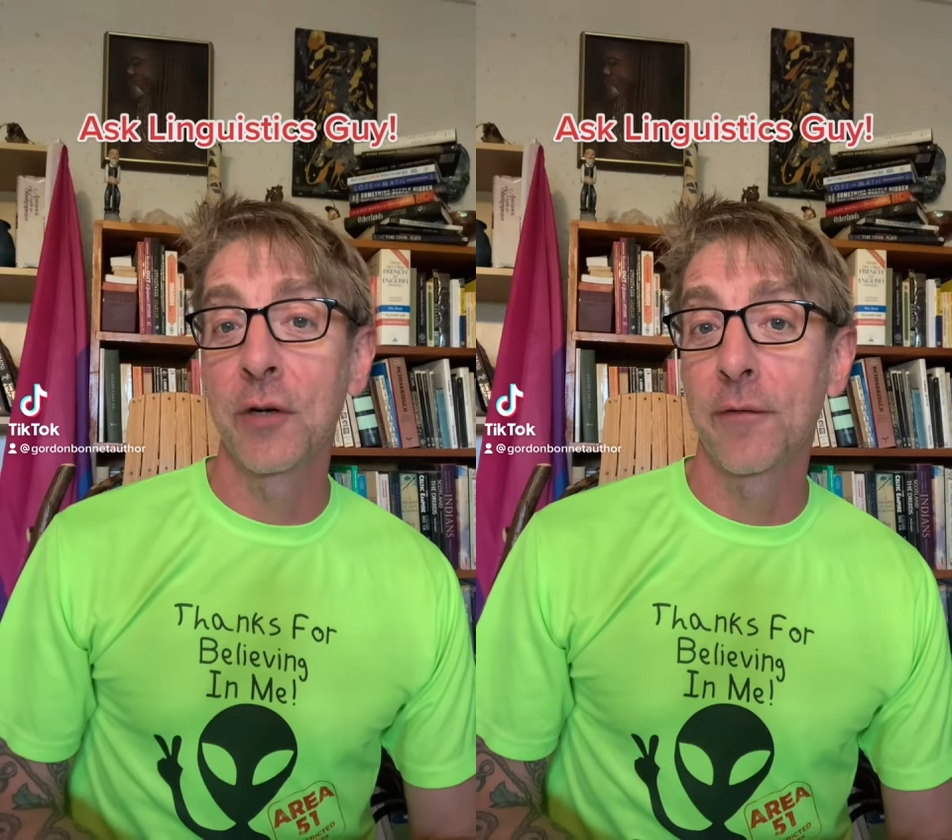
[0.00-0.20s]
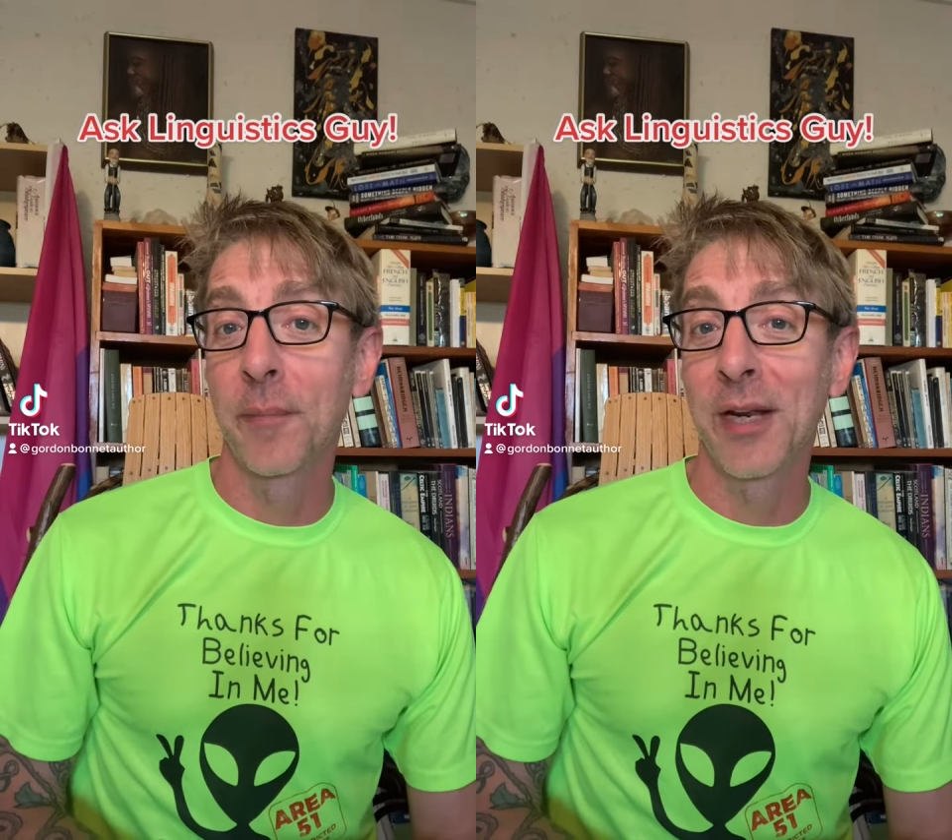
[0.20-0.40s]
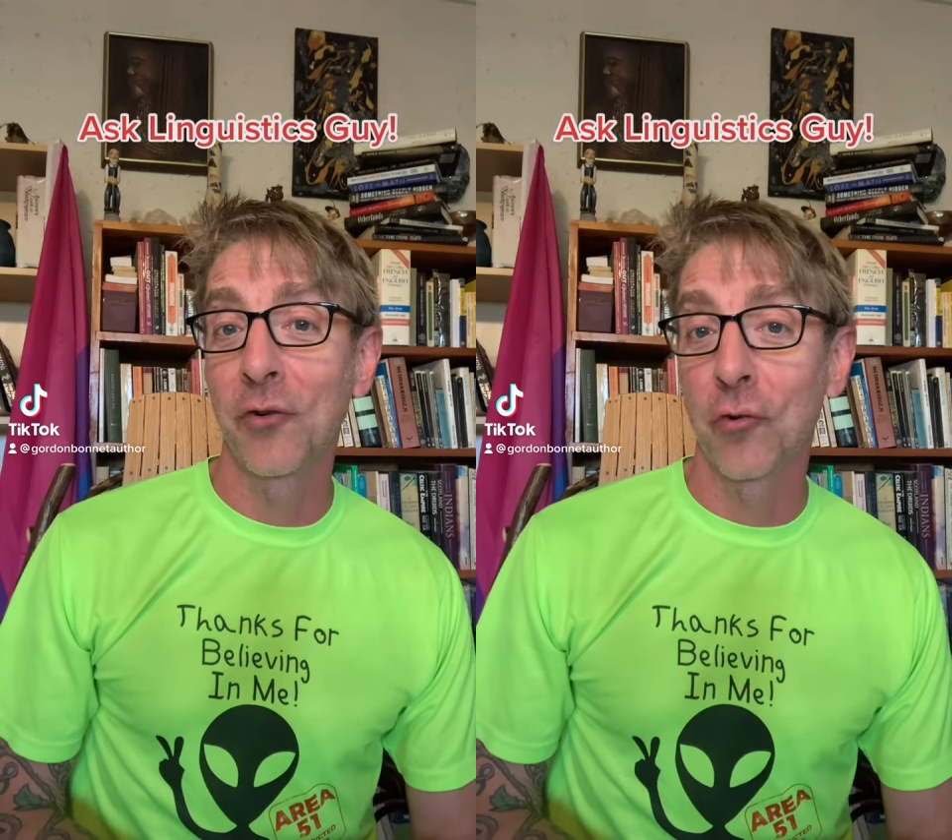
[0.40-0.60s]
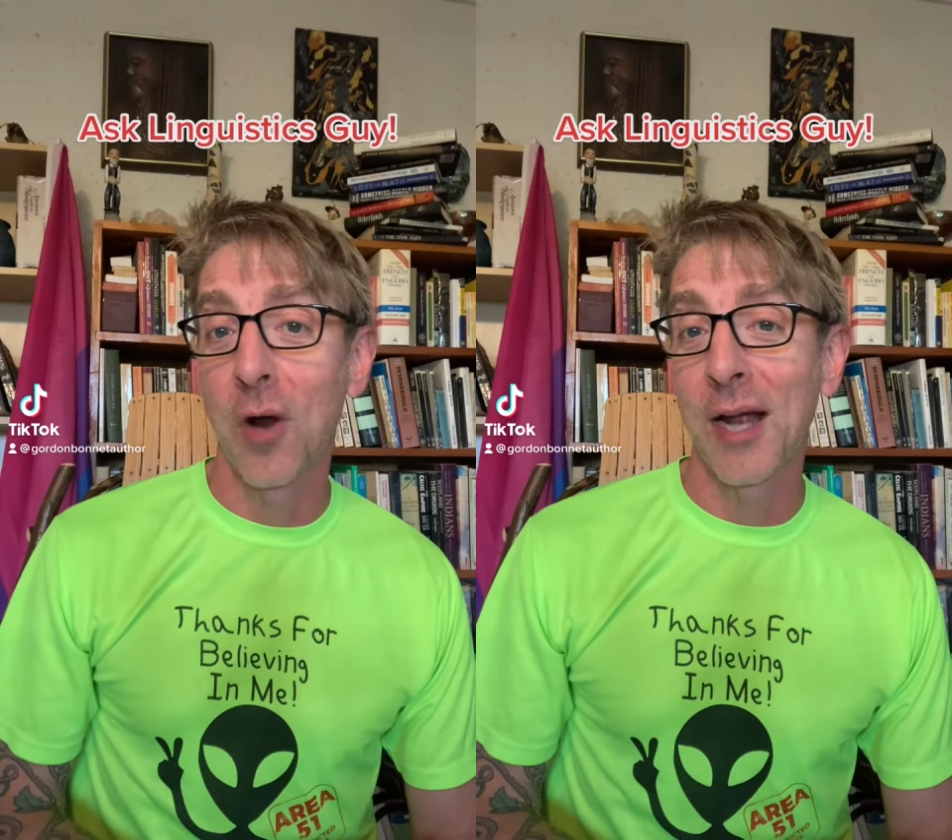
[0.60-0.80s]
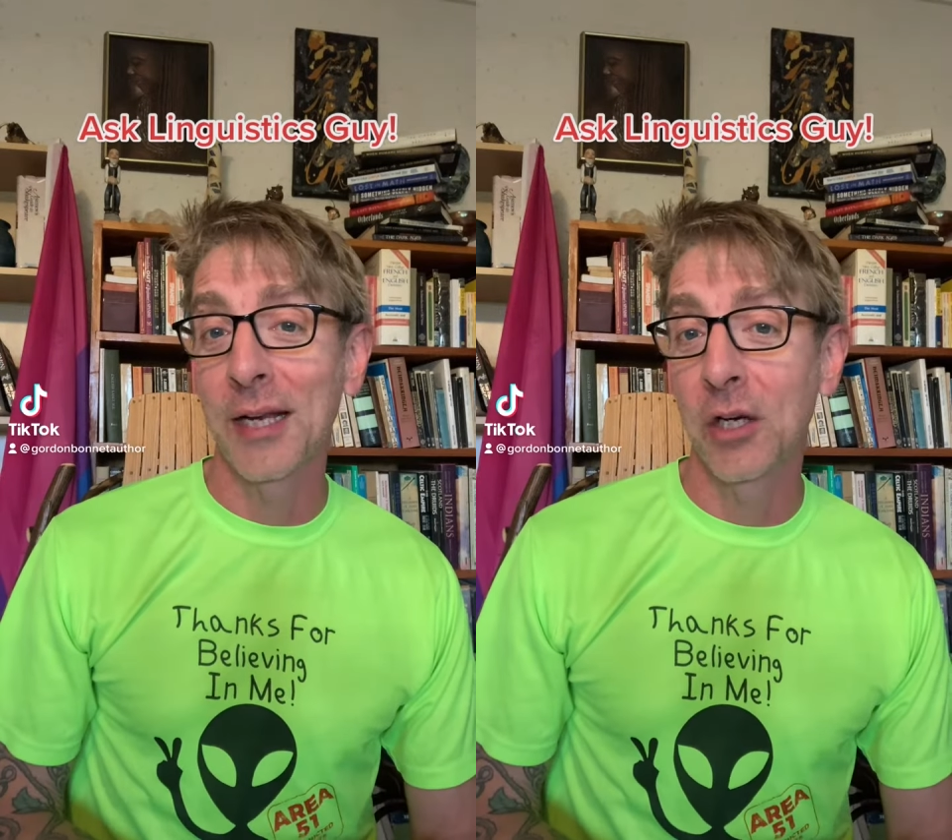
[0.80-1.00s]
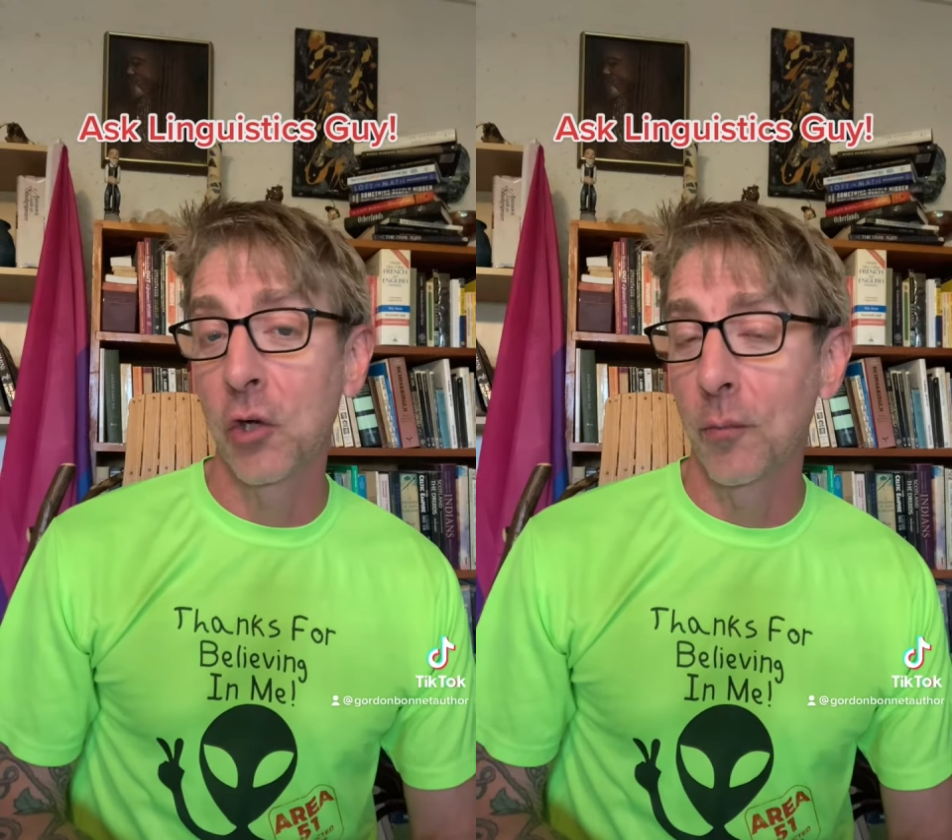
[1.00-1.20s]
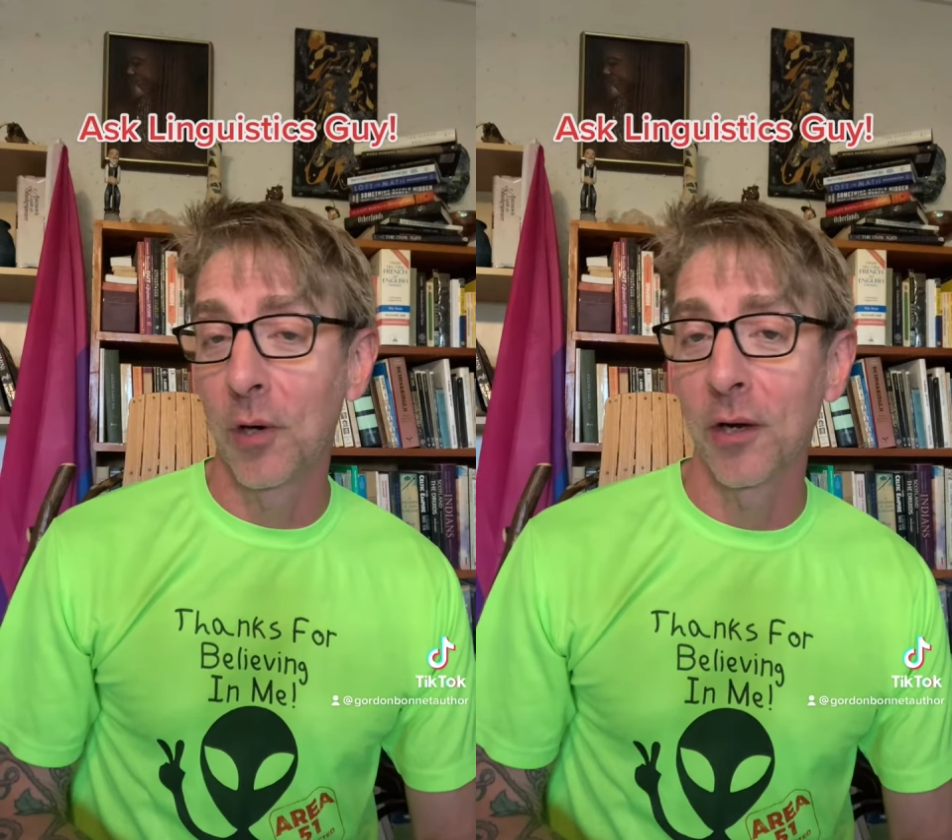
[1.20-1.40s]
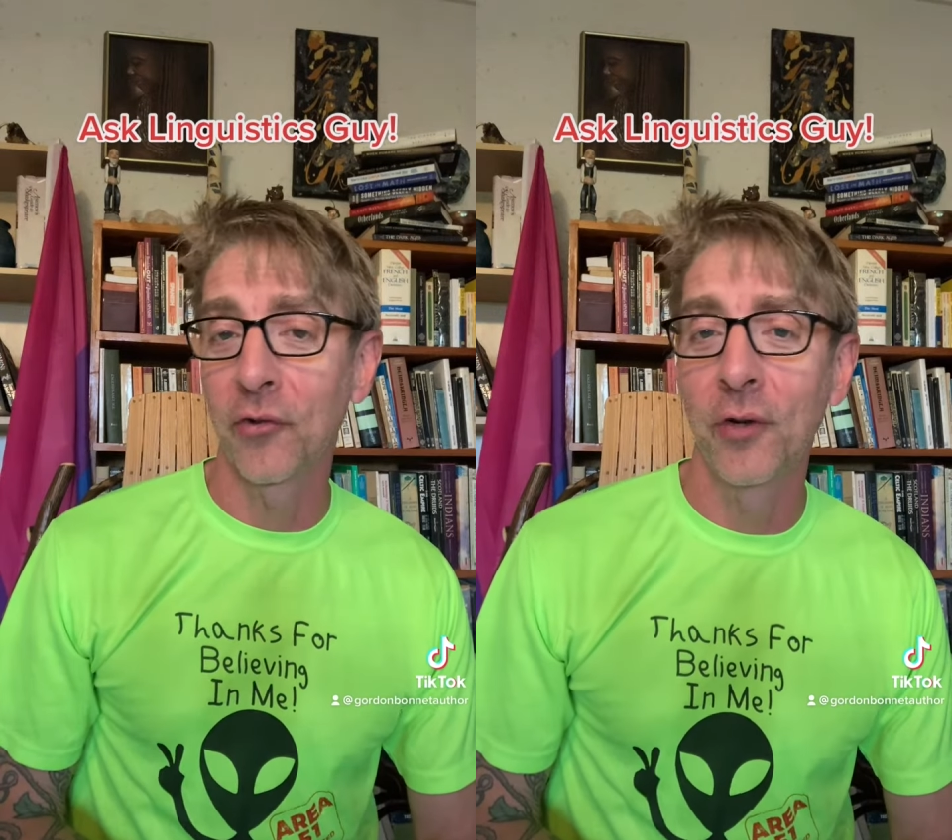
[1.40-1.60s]
for being dry and
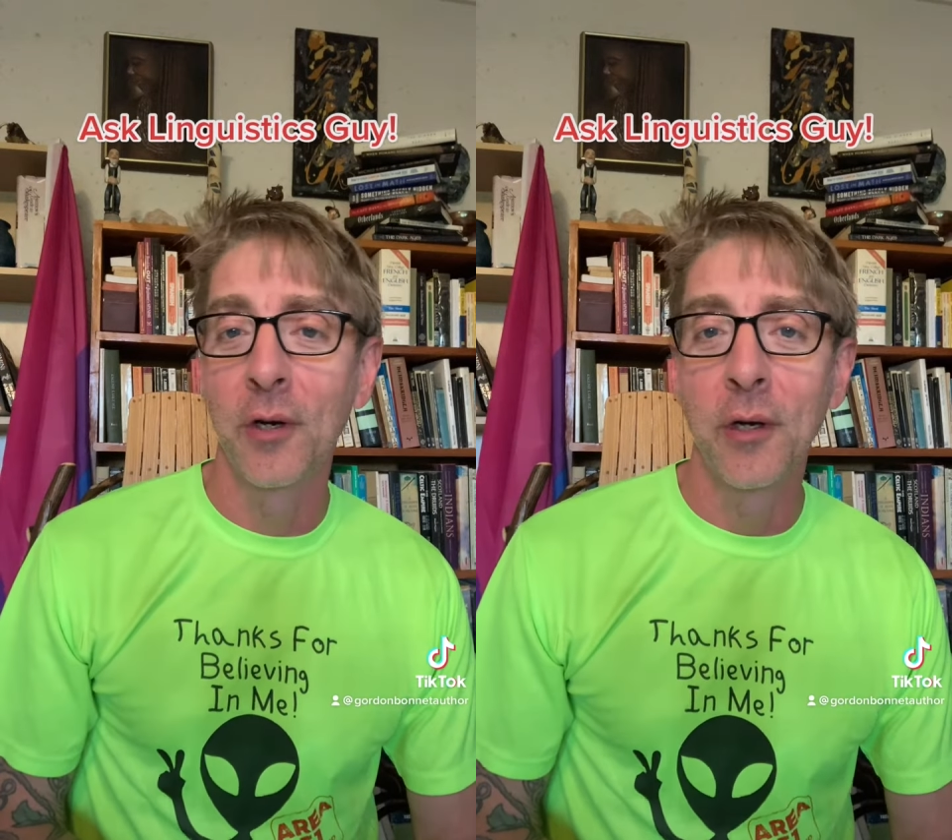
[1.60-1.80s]
humorless.